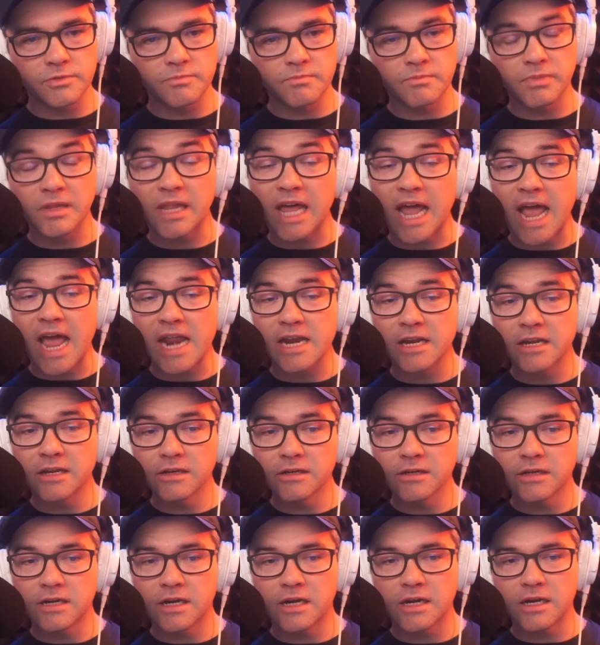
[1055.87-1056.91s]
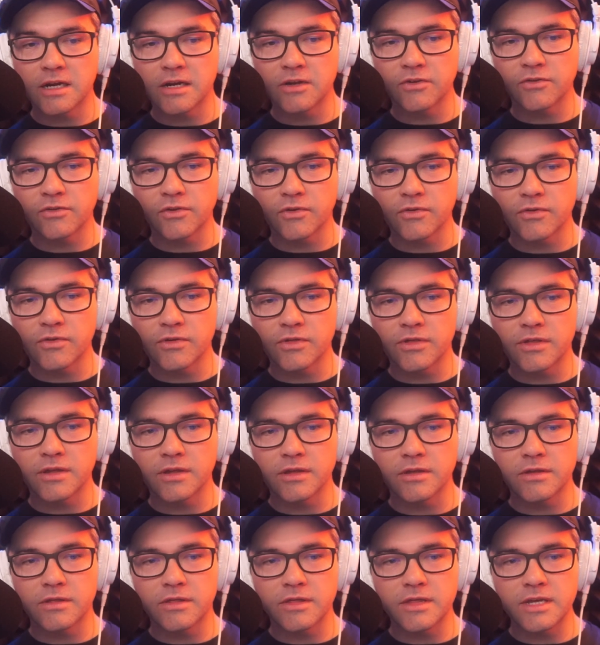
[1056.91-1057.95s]
planning. So
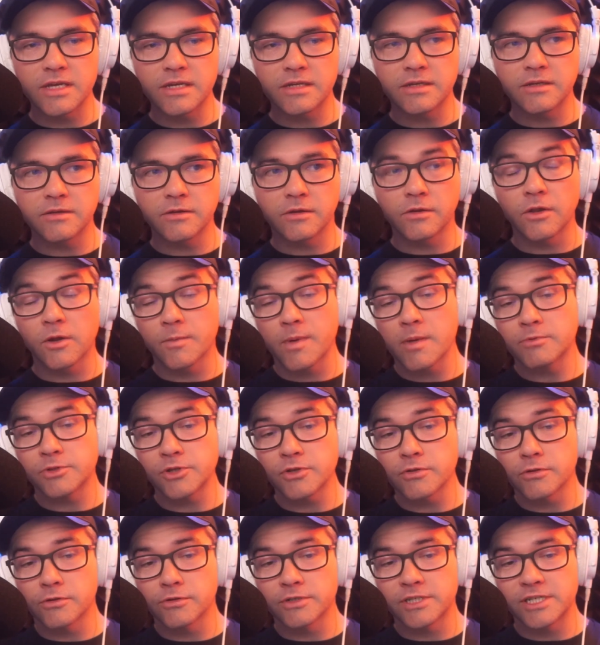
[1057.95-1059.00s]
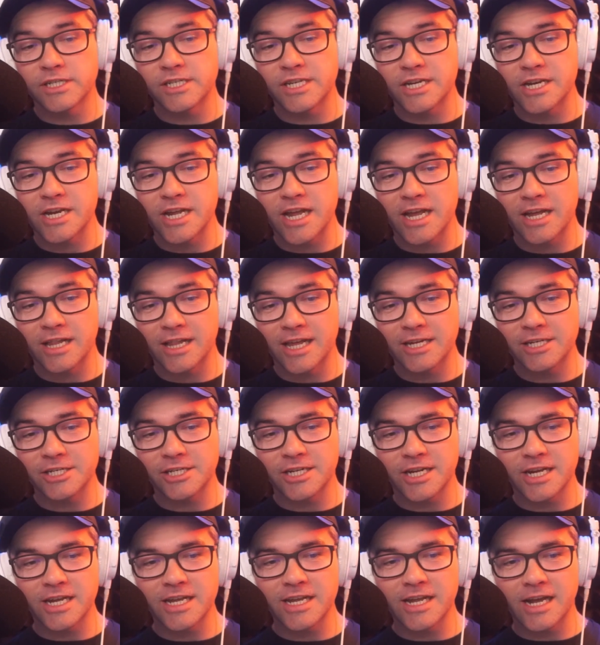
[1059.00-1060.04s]
a lot of people do look to Sydney
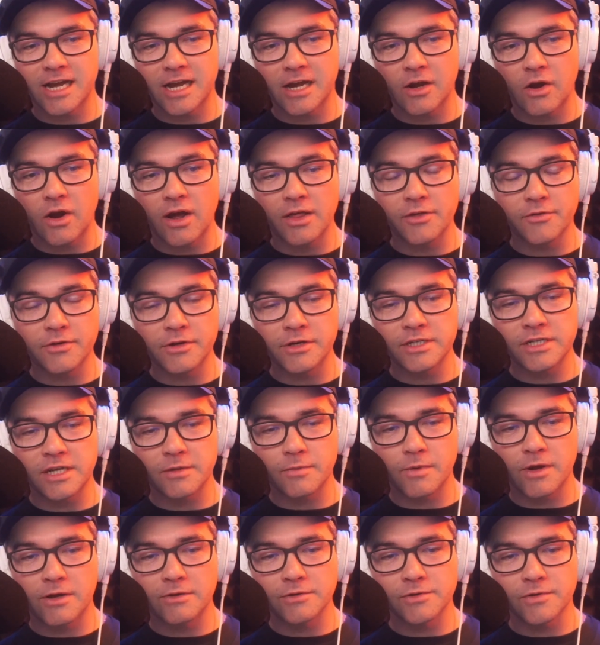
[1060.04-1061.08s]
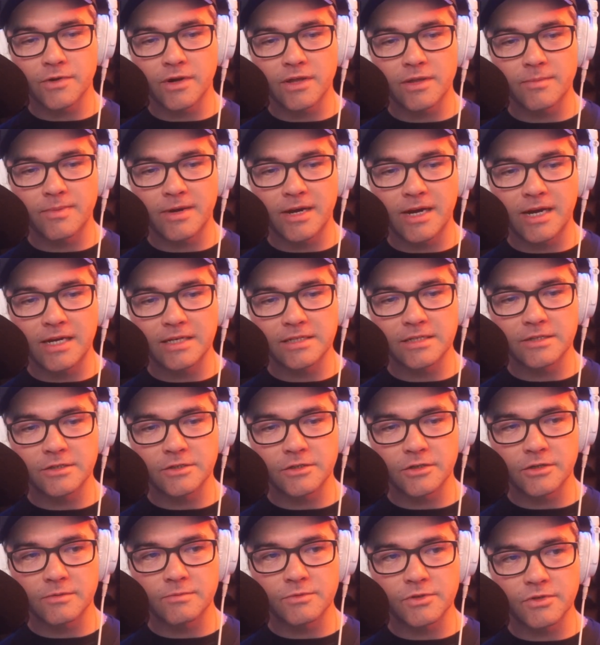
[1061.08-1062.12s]
LHD, either in New South Wales or other parts, in
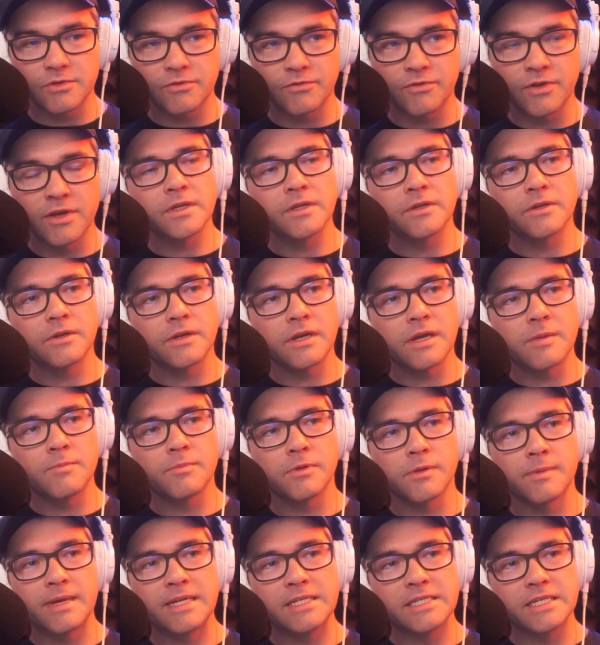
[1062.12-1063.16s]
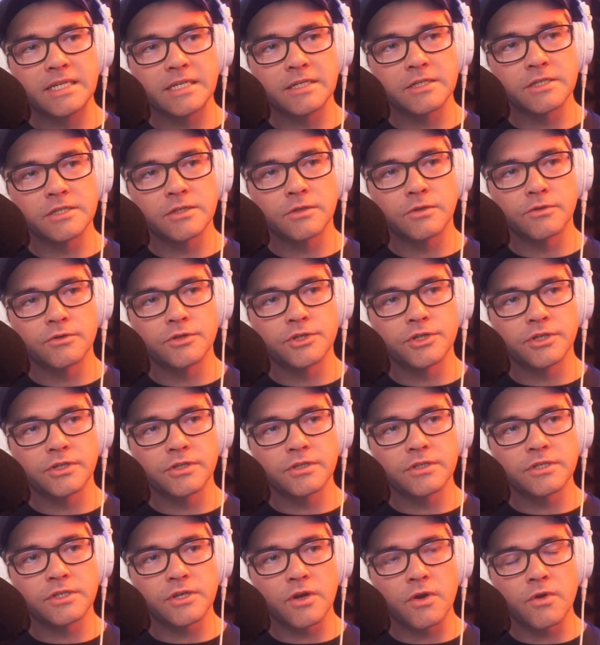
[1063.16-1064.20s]
terms of implementing
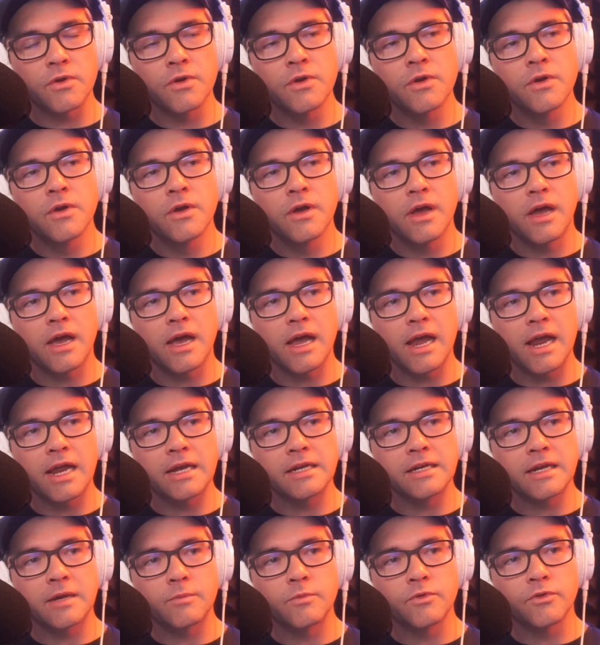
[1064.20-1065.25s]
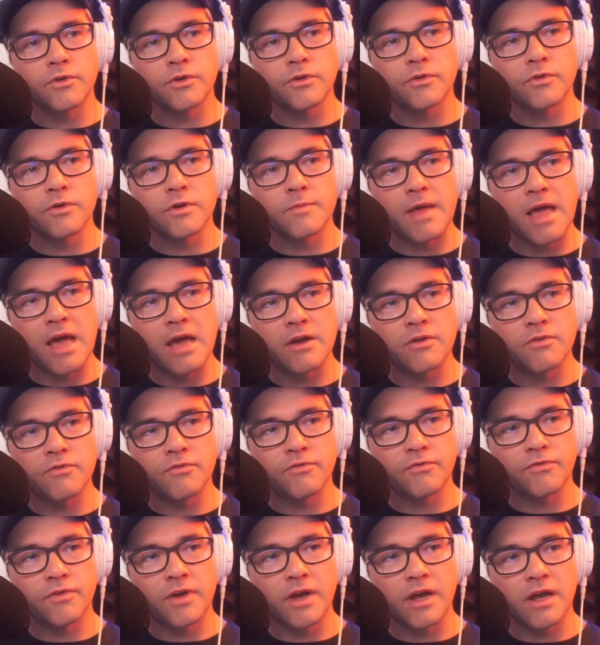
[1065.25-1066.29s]
solutions. So and we've got a good amount of
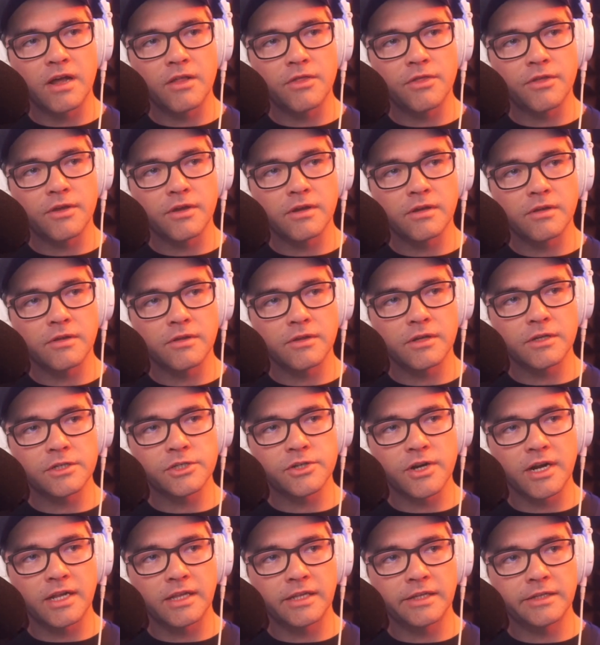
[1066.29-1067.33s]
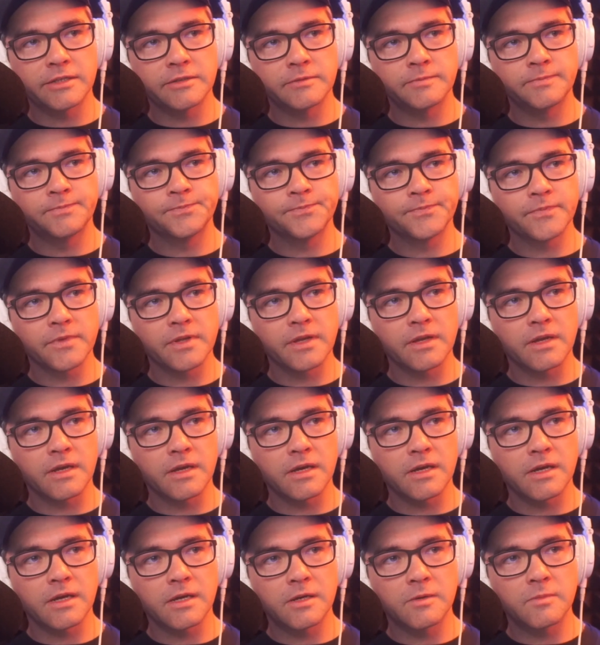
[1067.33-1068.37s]
the Australian
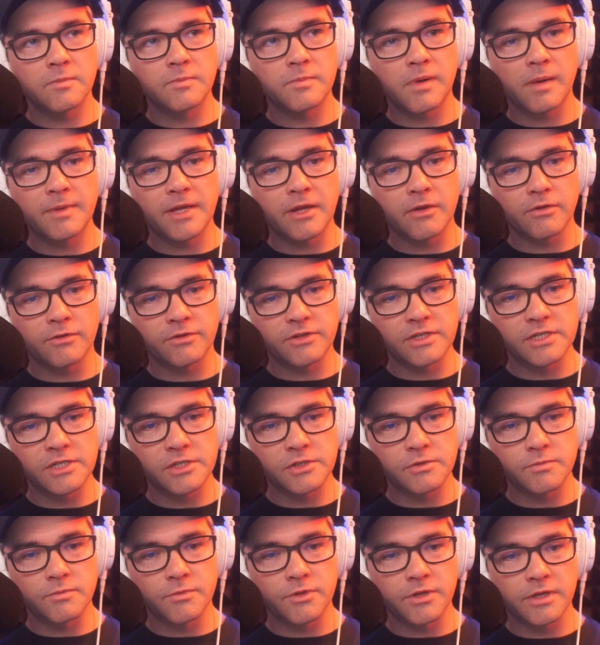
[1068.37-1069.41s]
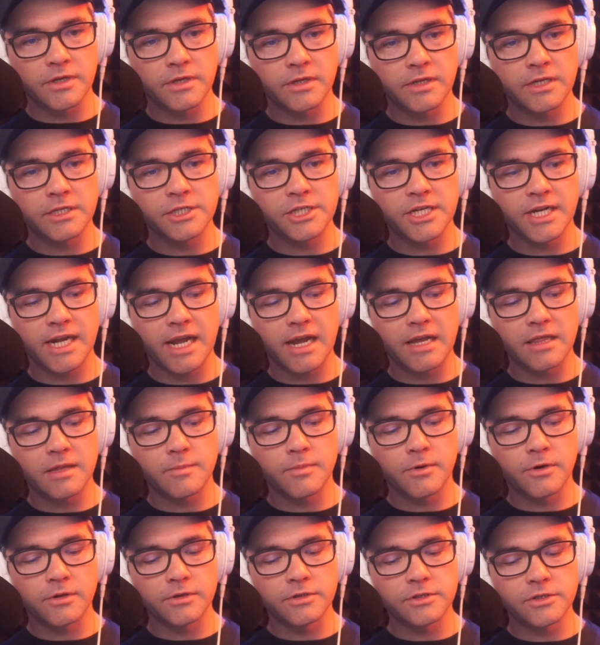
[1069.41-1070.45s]
public health system that check out the
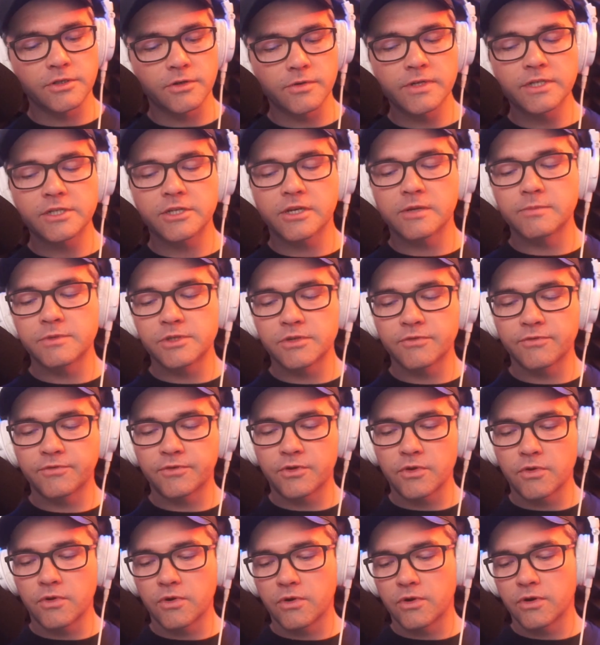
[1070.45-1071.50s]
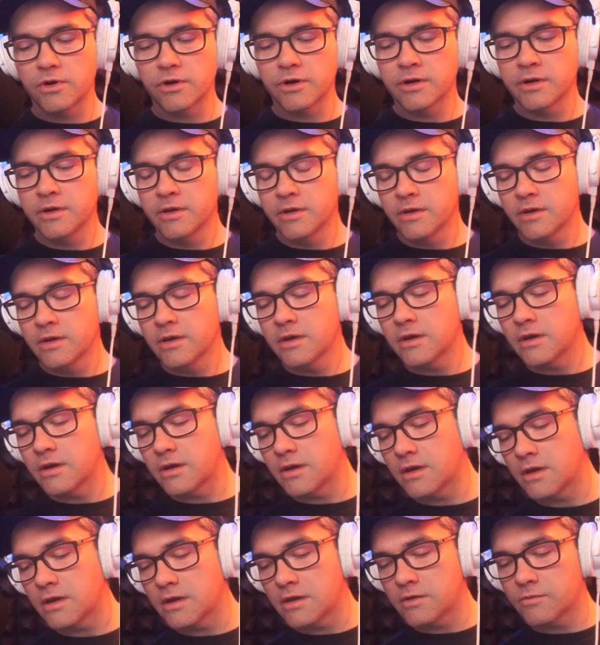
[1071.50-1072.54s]
pod too. In terms of your
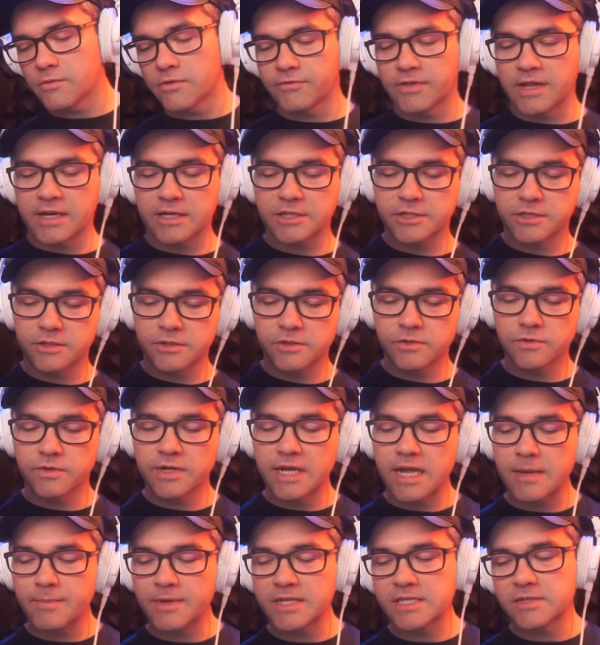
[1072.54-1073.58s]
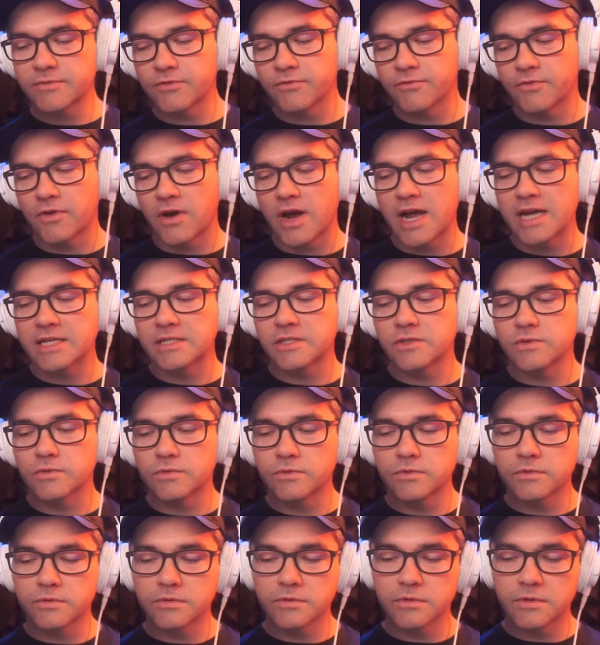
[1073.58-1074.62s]
reflections or key bits of advice
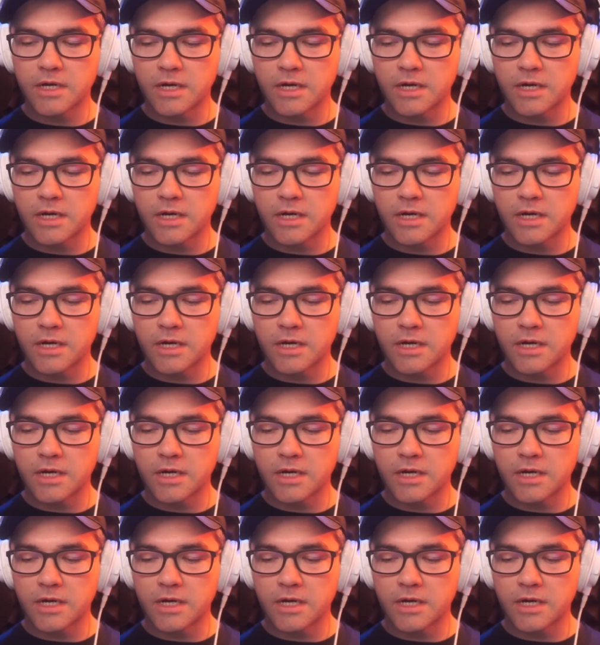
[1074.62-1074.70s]
or